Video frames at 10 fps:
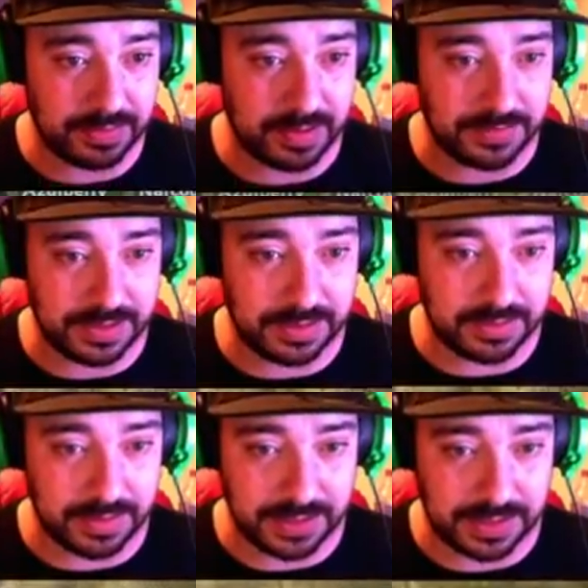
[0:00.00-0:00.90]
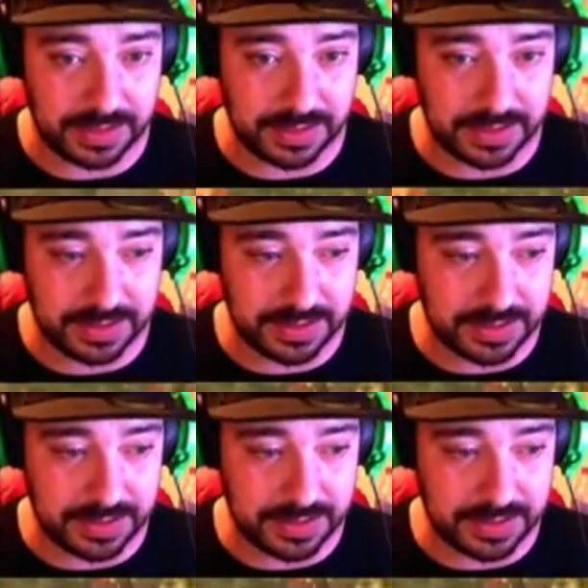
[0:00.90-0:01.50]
crafting, crafting.